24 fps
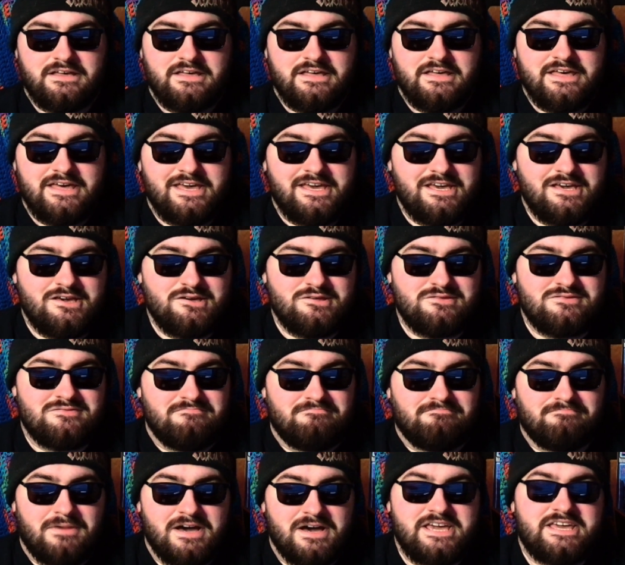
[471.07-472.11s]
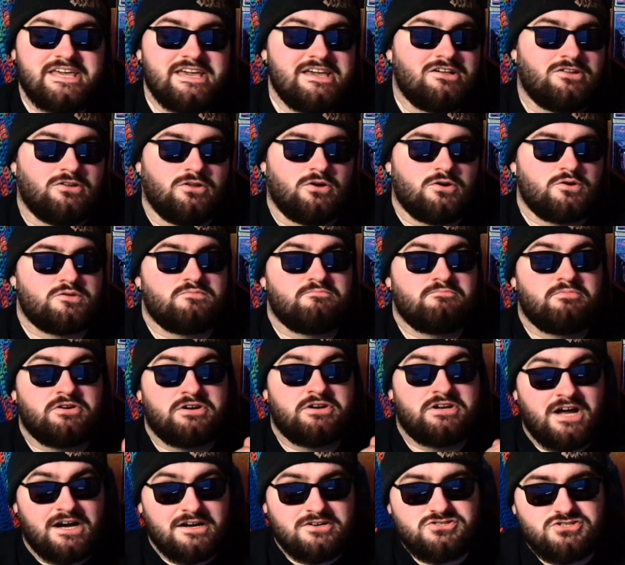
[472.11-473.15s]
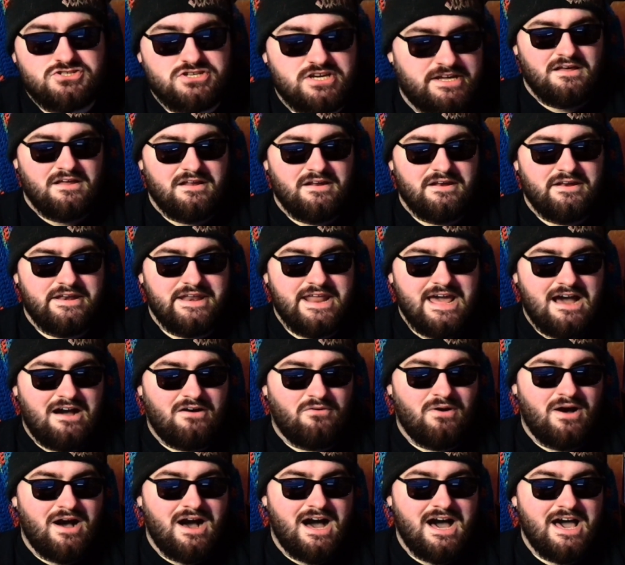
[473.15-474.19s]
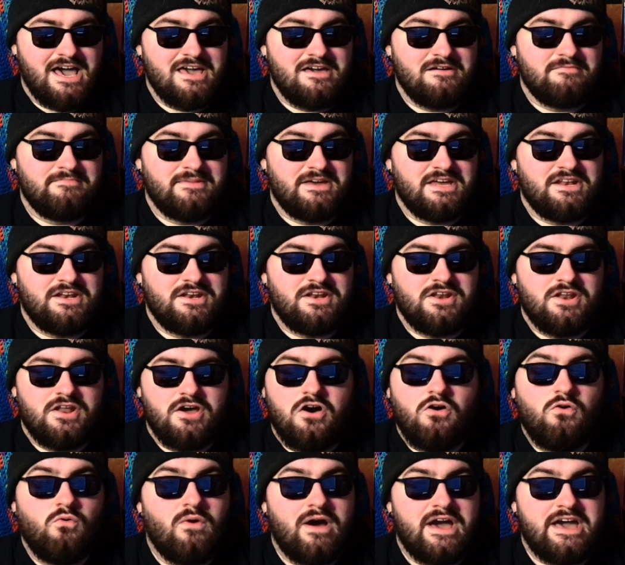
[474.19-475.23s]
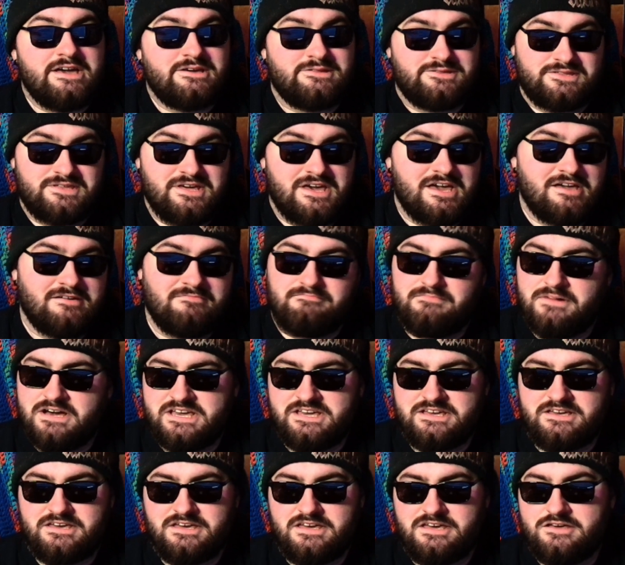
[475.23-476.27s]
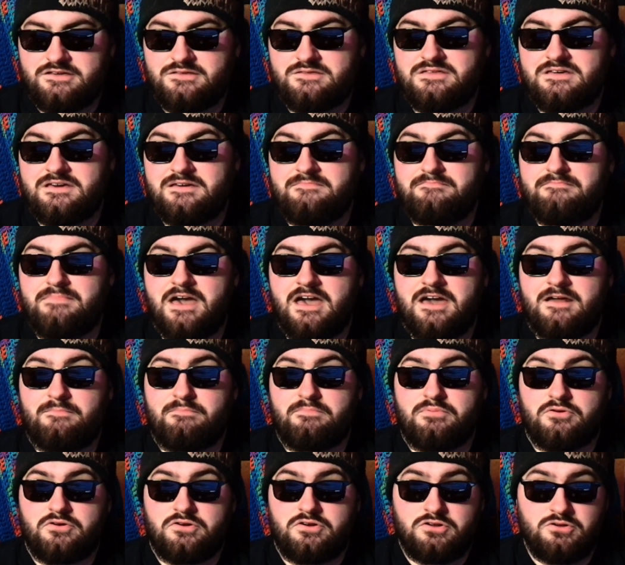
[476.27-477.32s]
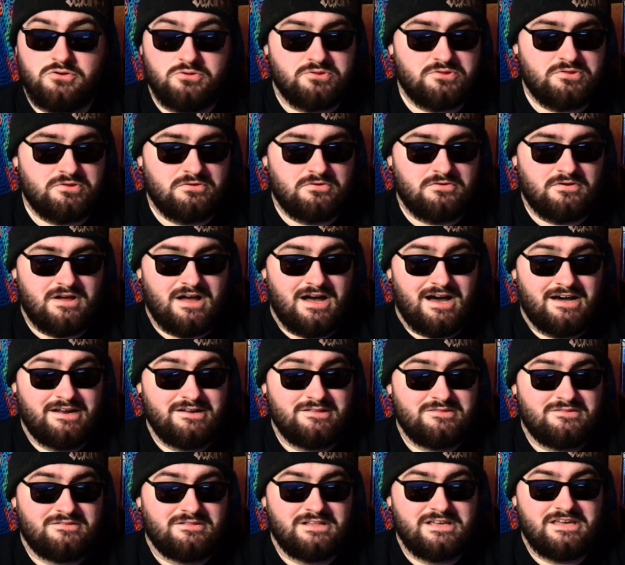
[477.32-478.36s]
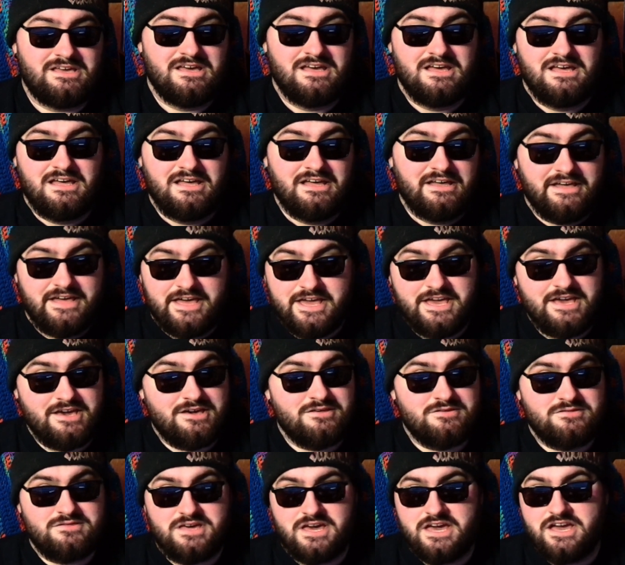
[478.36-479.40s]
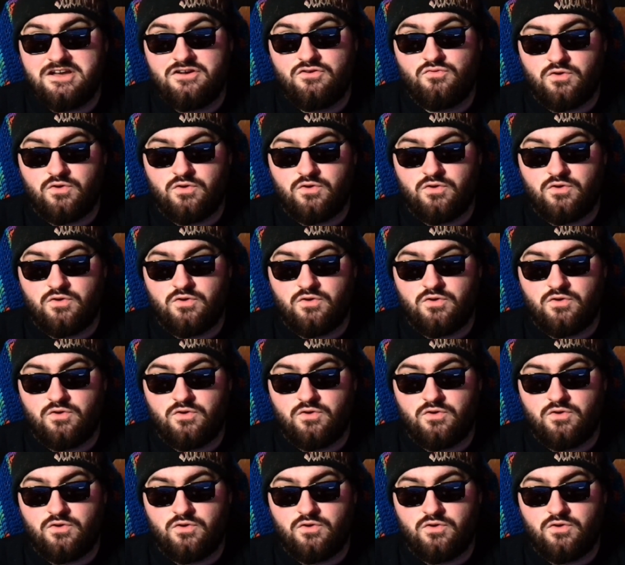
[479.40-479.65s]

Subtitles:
is Mikey Clark's production. Now, I am in no way saying Mike is a bad producer. Honestly, he is a great